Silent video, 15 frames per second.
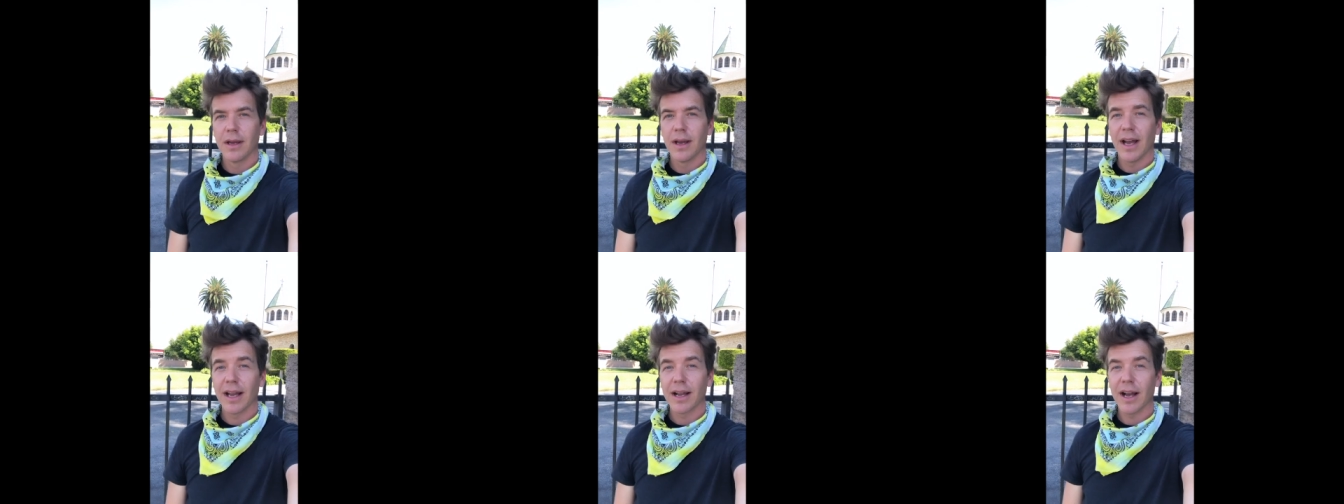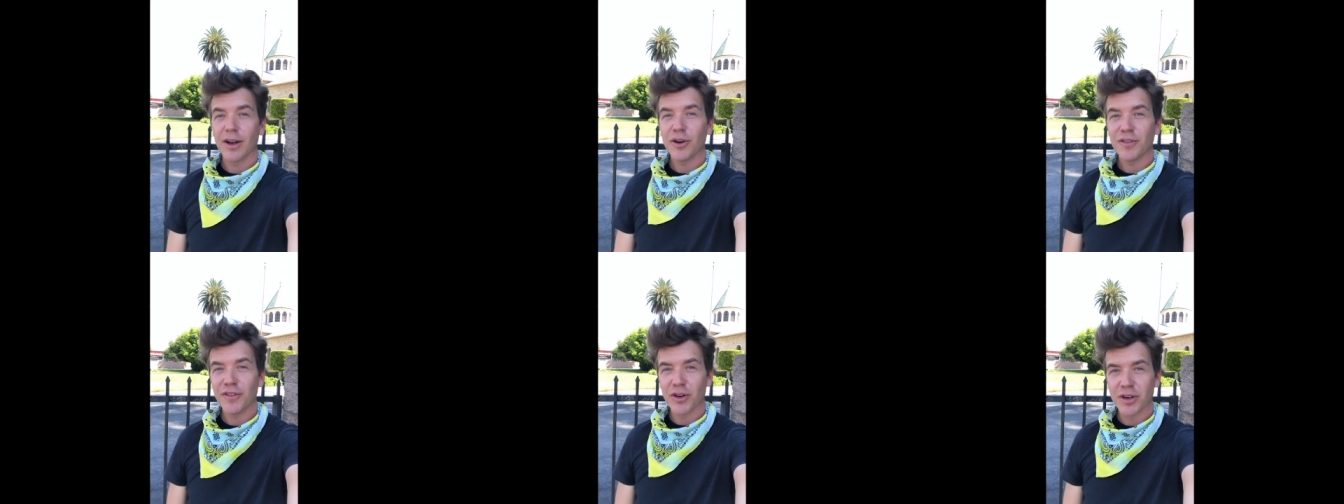I got
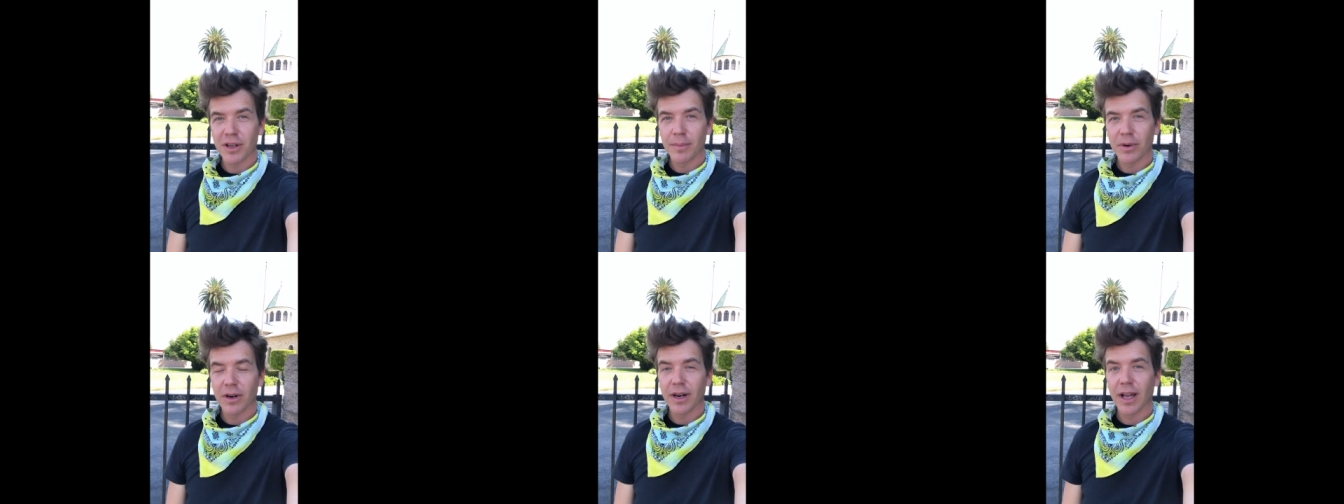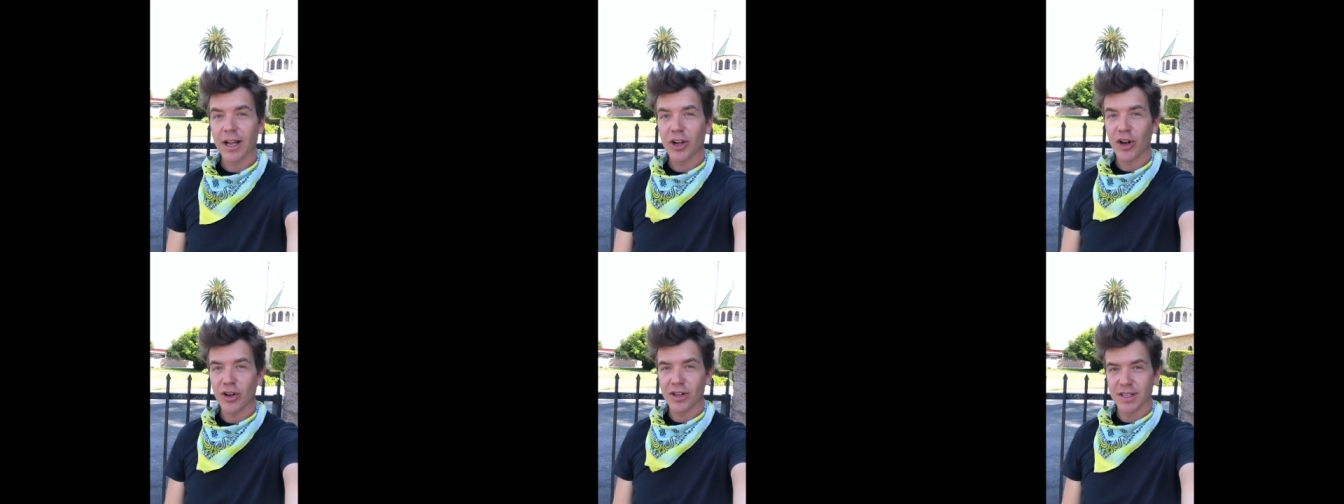her phone number and I
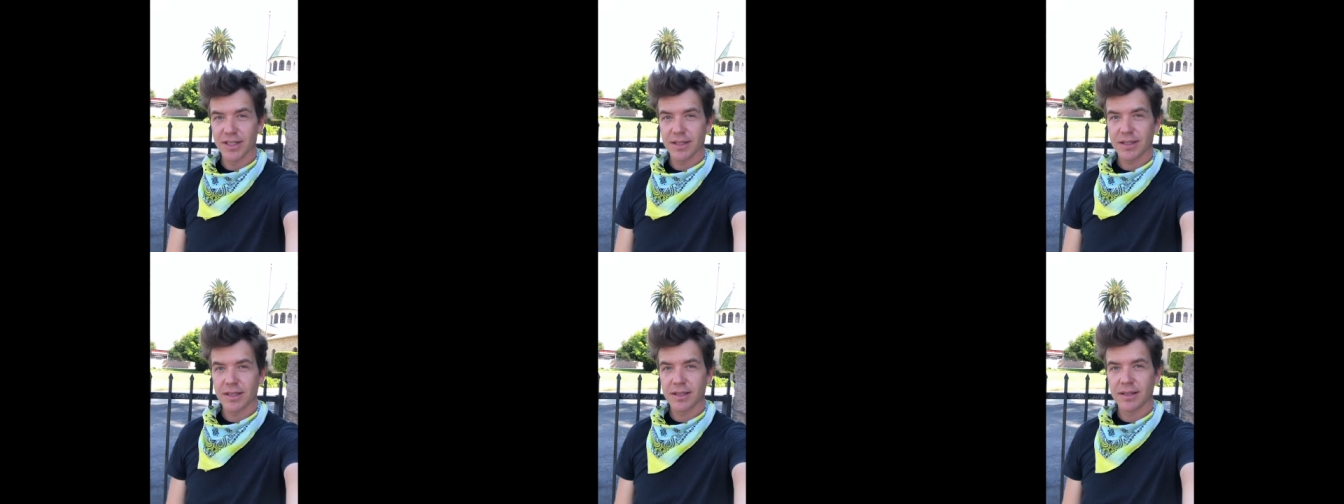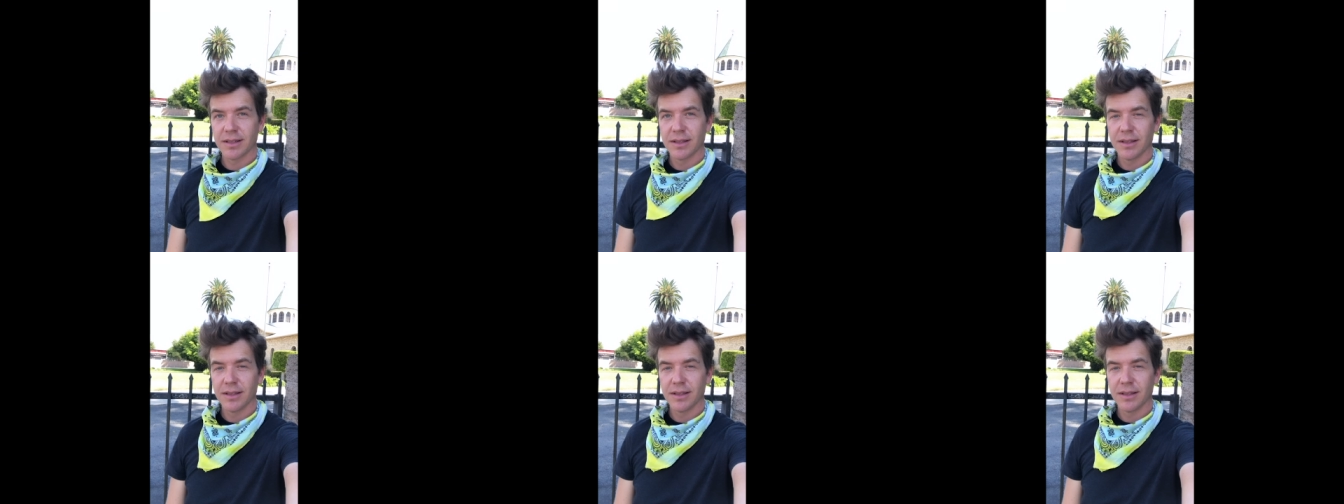called it.